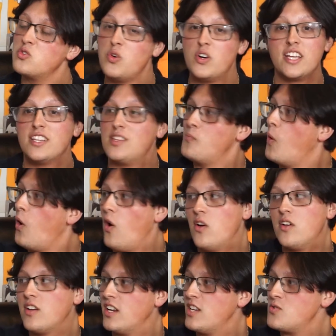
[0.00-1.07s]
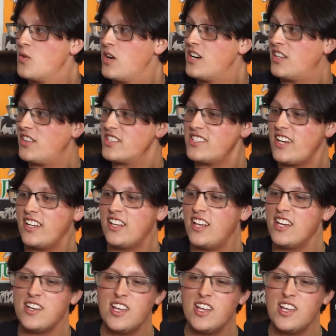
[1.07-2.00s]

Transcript: to get the ball, and he's running down the sideline.